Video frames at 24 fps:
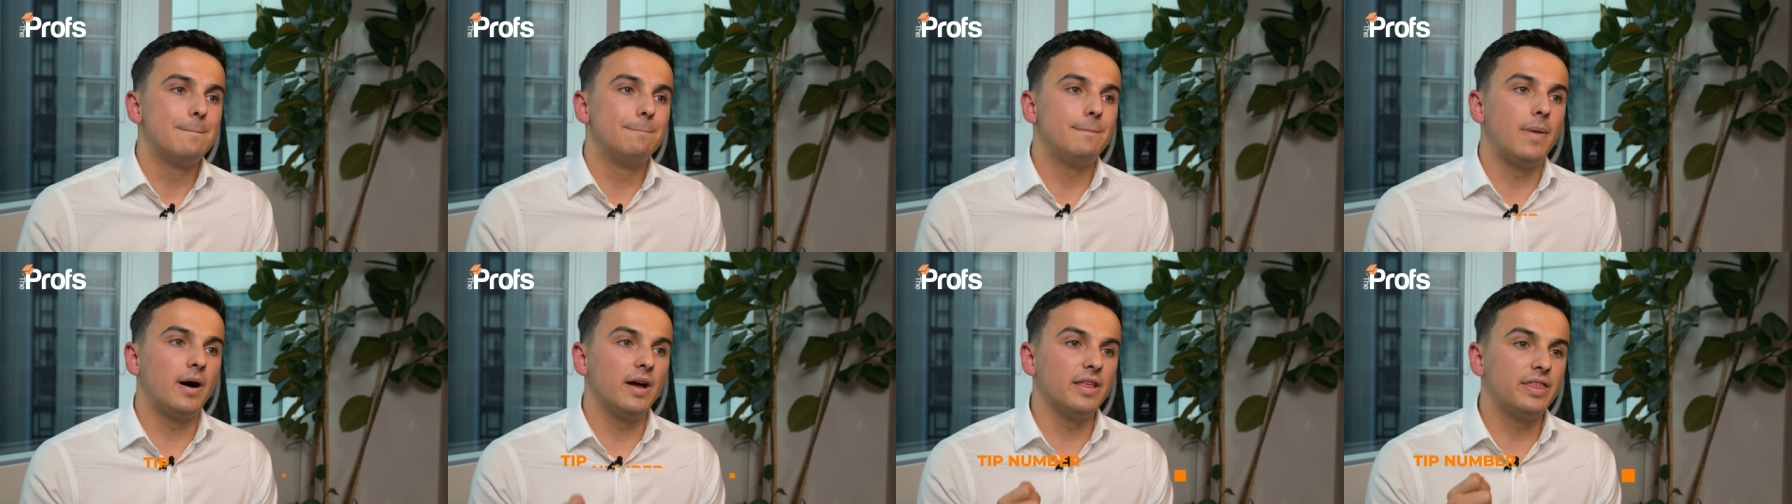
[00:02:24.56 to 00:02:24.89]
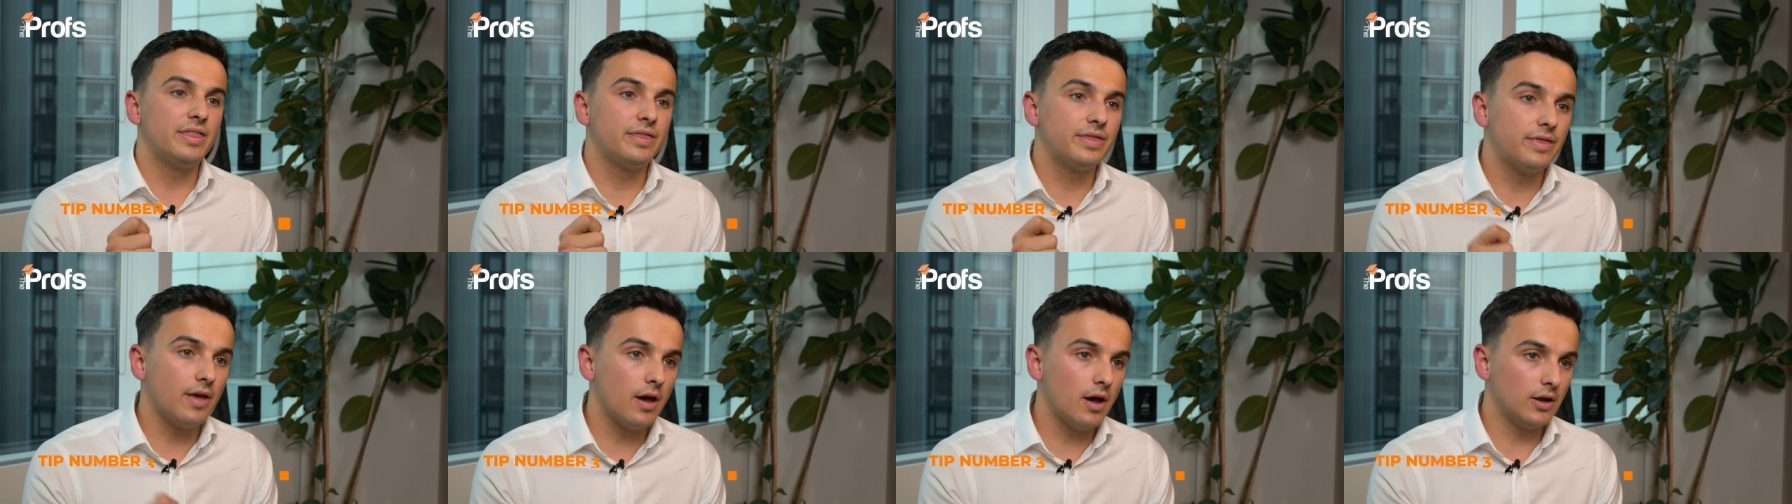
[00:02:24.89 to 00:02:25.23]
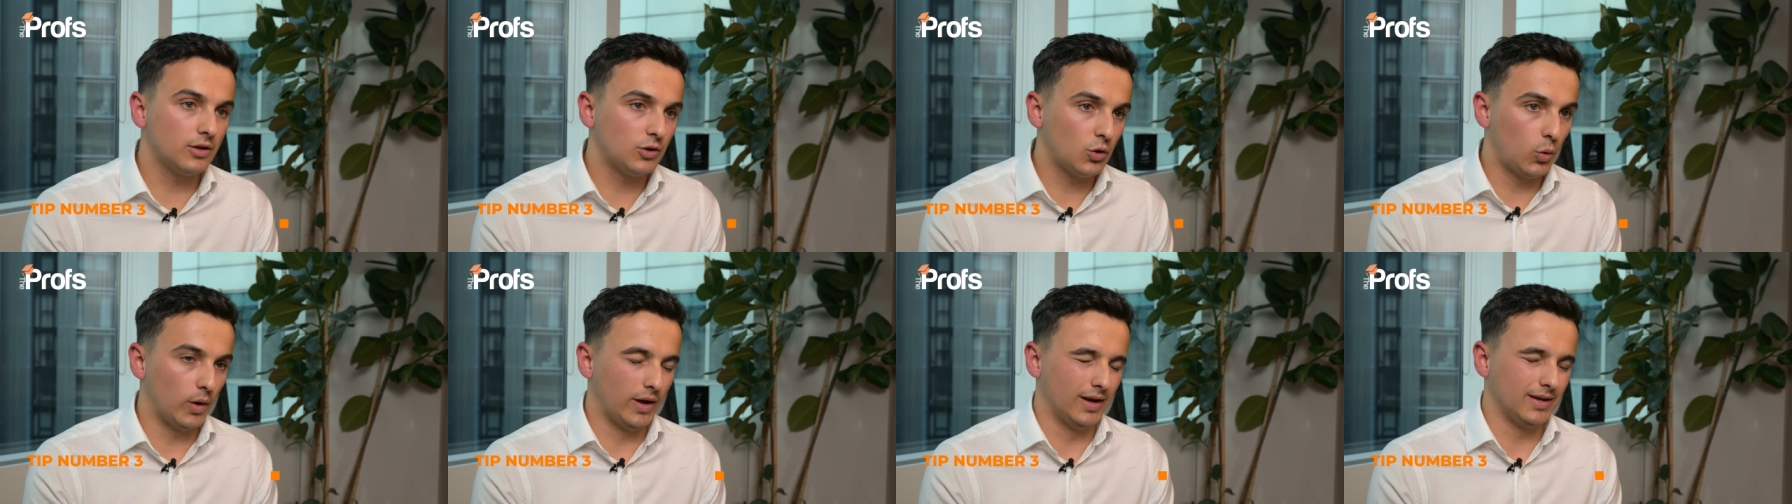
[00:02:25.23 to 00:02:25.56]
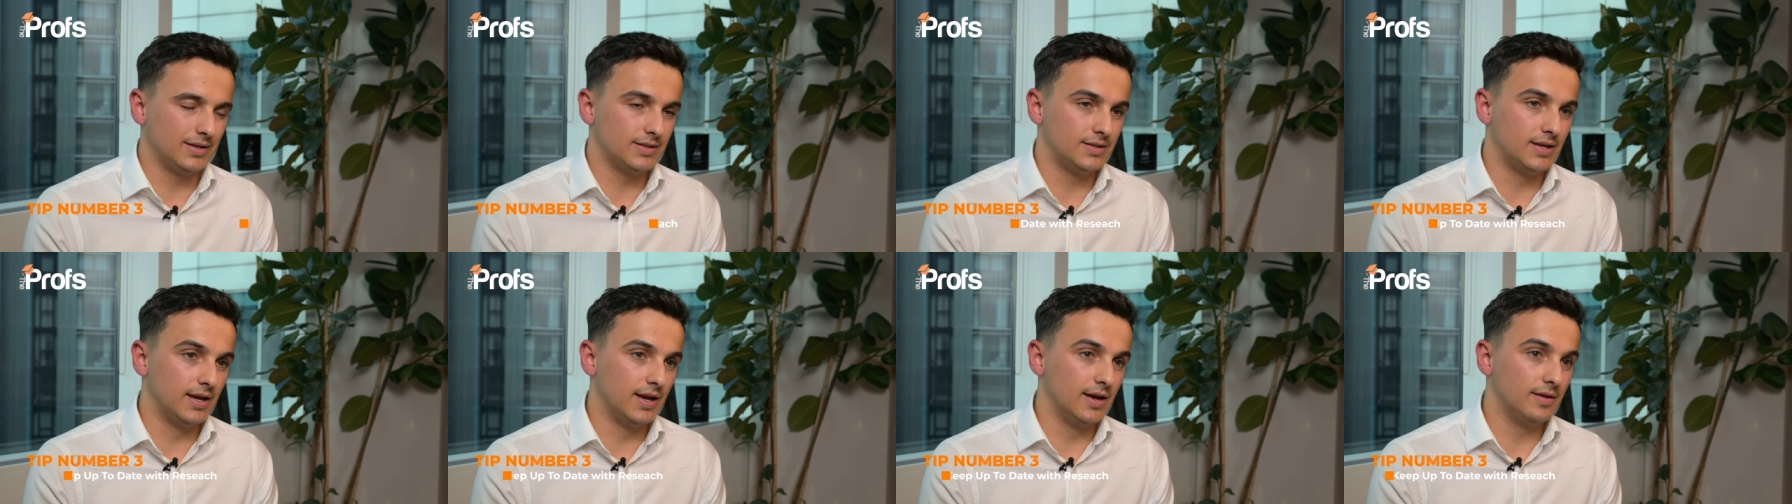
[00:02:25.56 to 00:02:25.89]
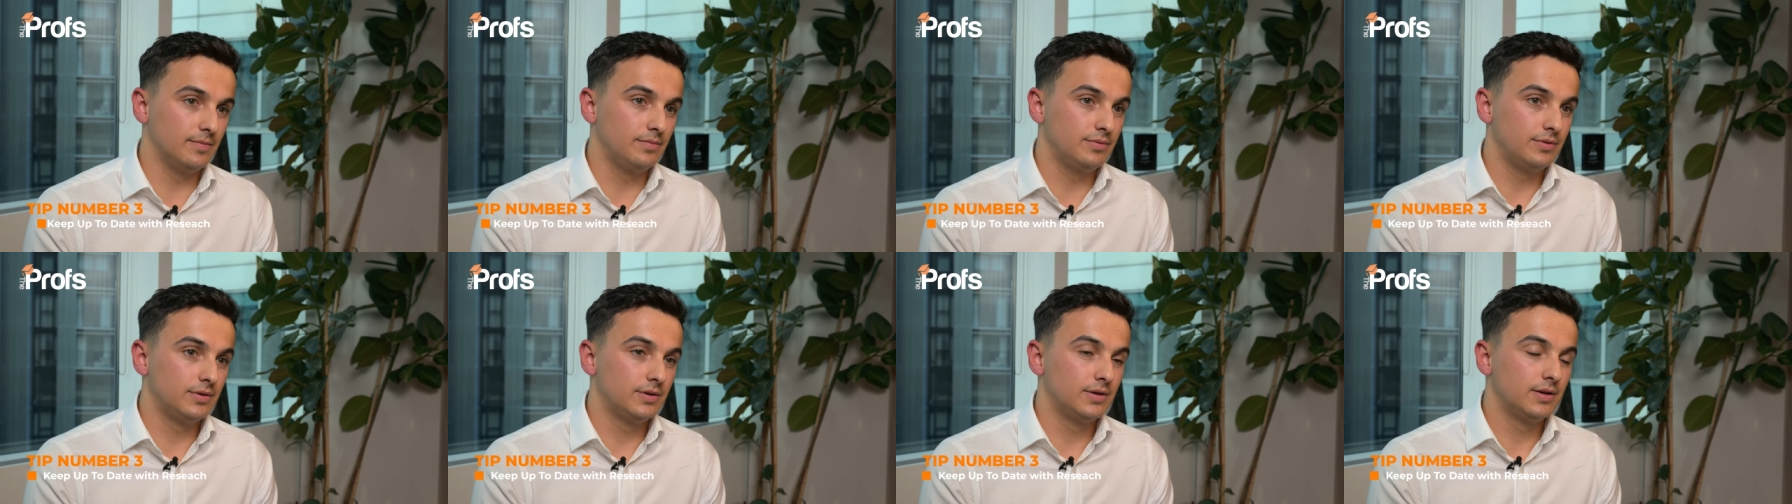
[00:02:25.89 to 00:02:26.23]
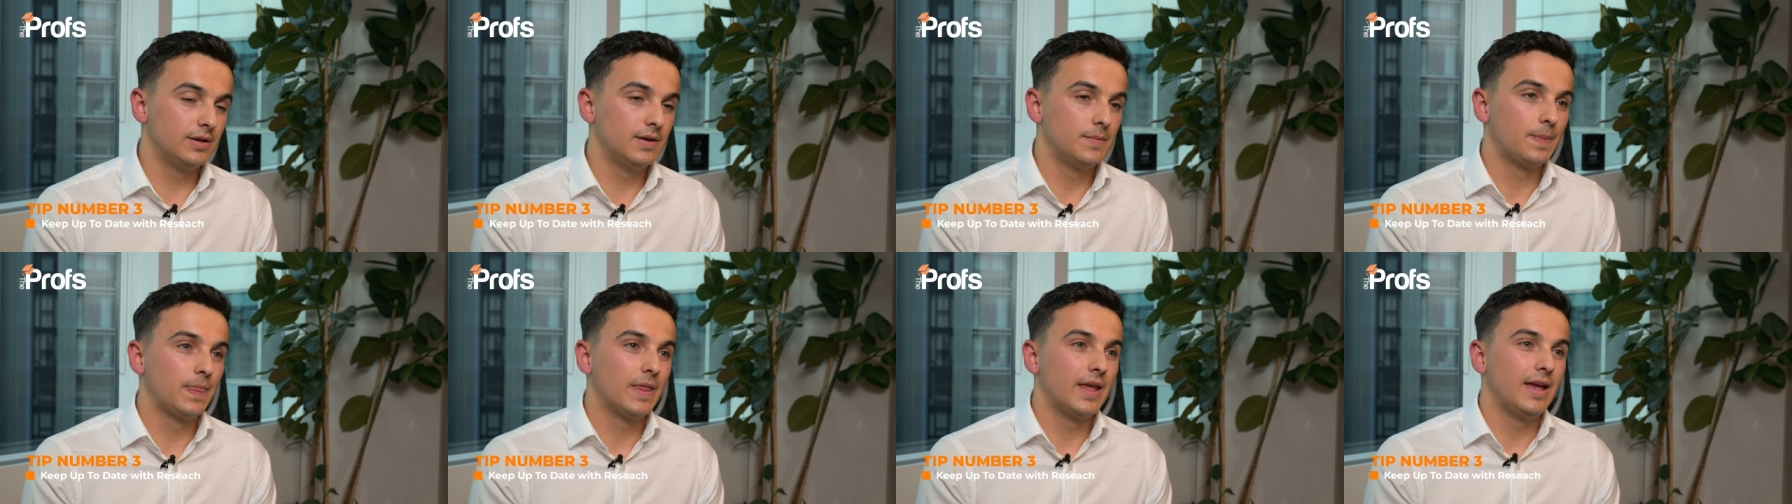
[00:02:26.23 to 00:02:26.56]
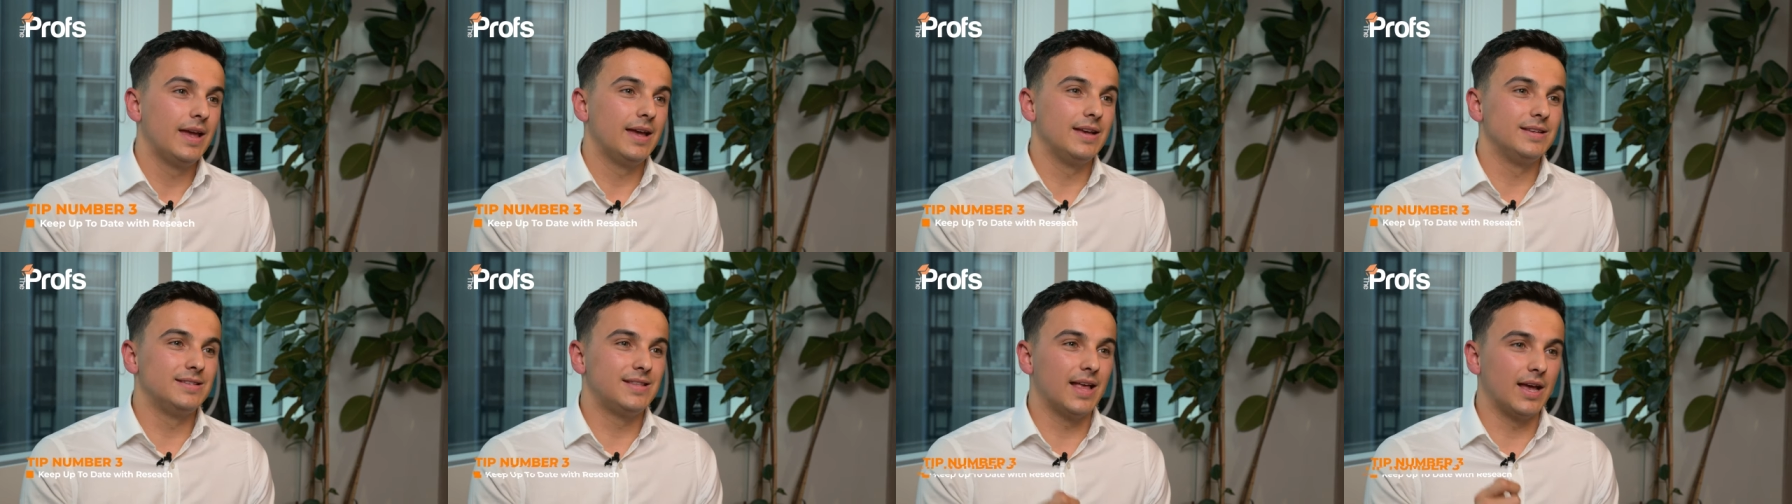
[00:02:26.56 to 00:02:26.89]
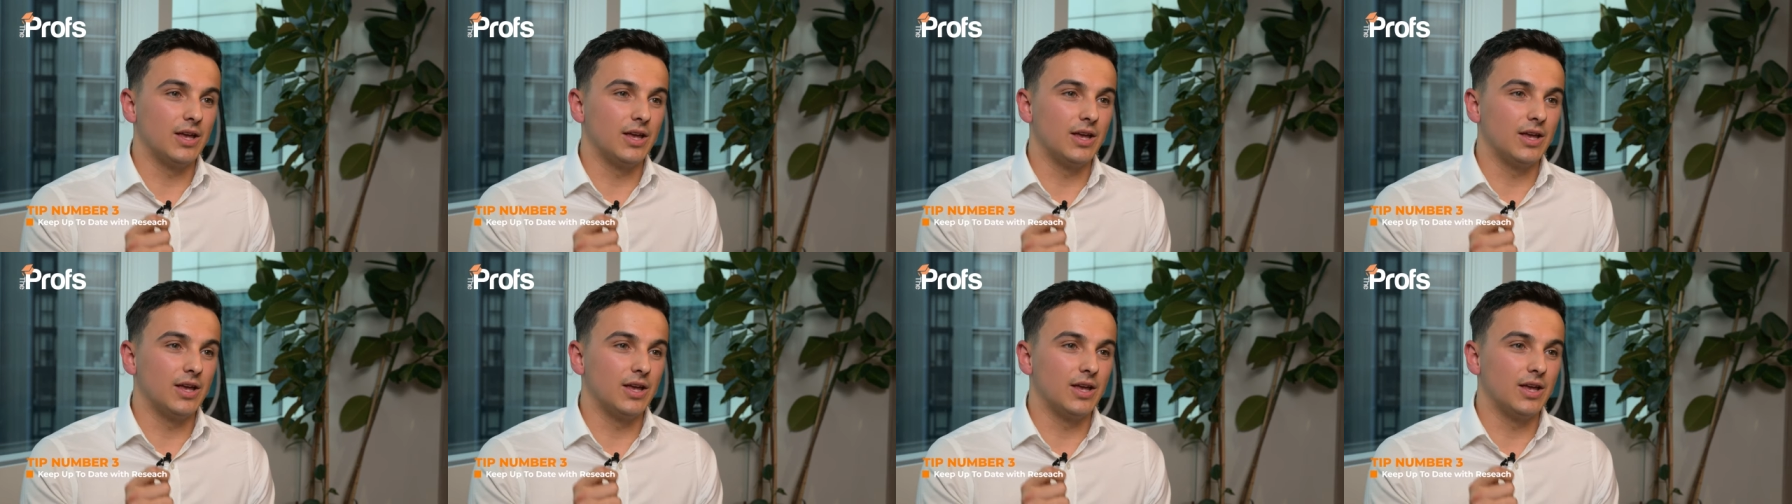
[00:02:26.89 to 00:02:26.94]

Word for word: My third quick tip is